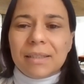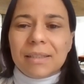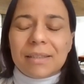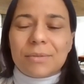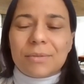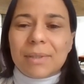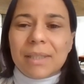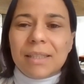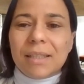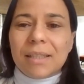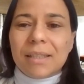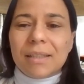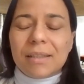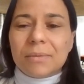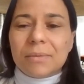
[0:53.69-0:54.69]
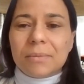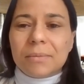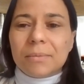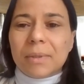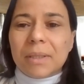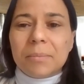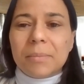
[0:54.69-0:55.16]
It's really
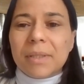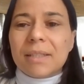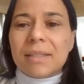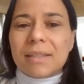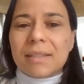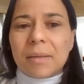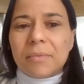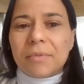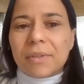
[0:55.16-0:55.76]
one big step